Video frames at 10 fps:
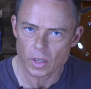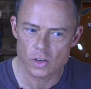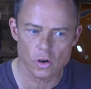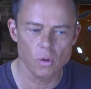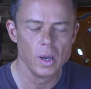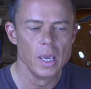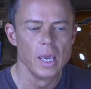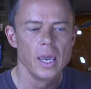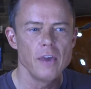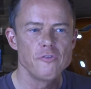So
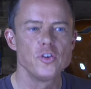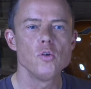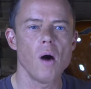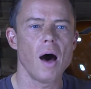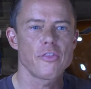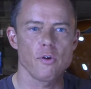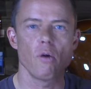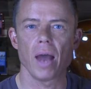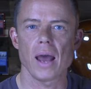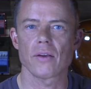if you are
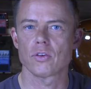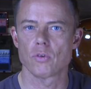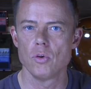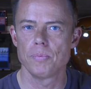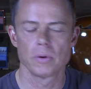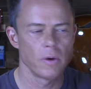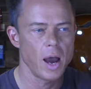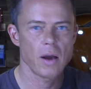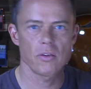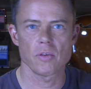thrown out of the group,
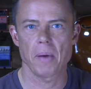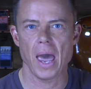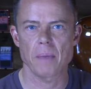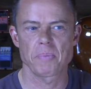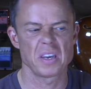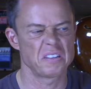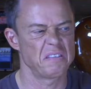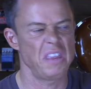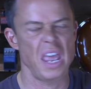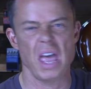out of the pack, because,
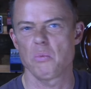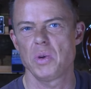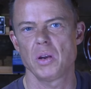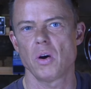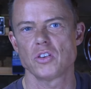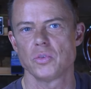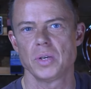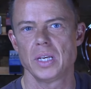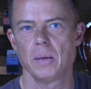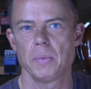we don't want you
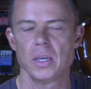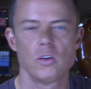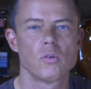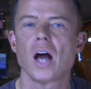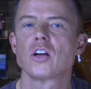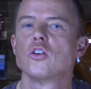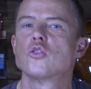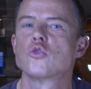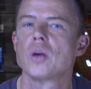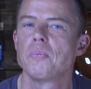in here, you can't
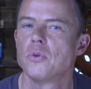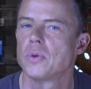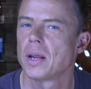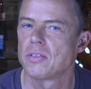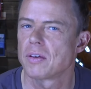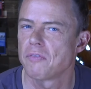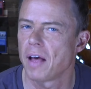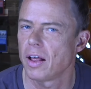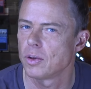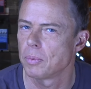contribute anything
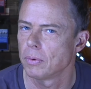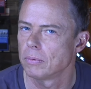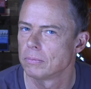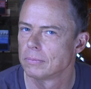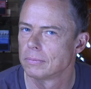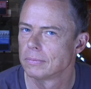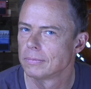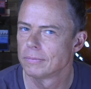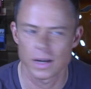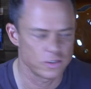valuable,
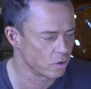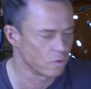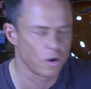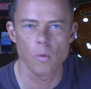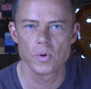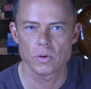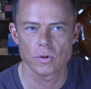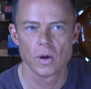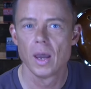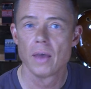right? So go with
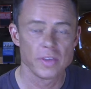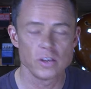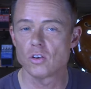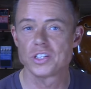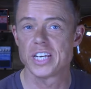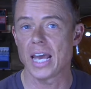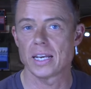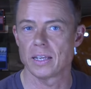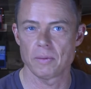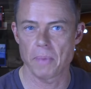you, then you're
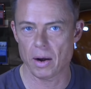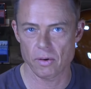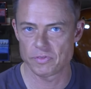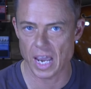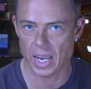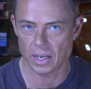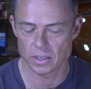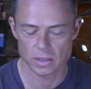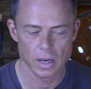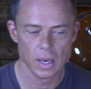dead in the matter of days.